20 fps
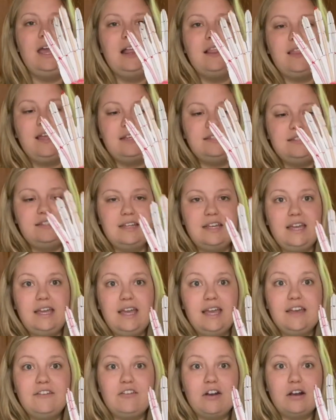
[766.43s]
let's
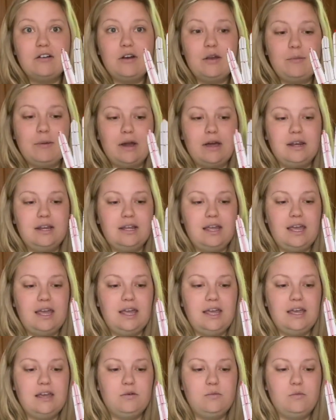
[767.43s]
see if our robotic
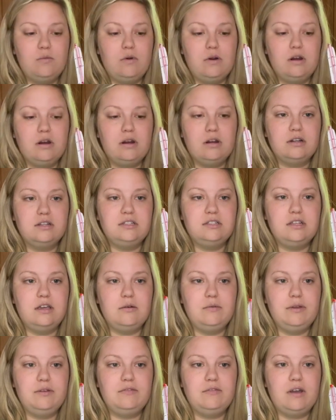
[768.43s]
hand works. So
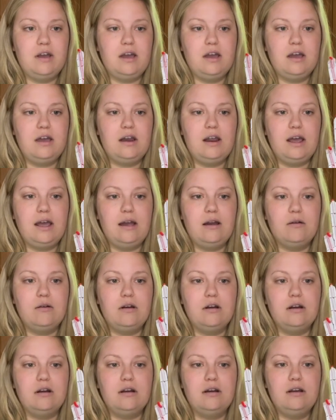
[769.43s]
we've got
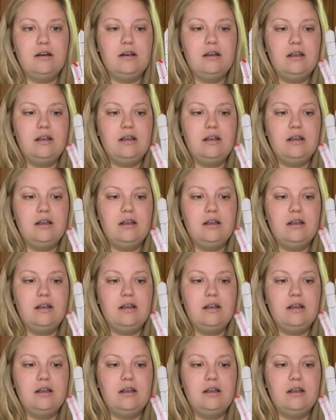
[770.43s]
our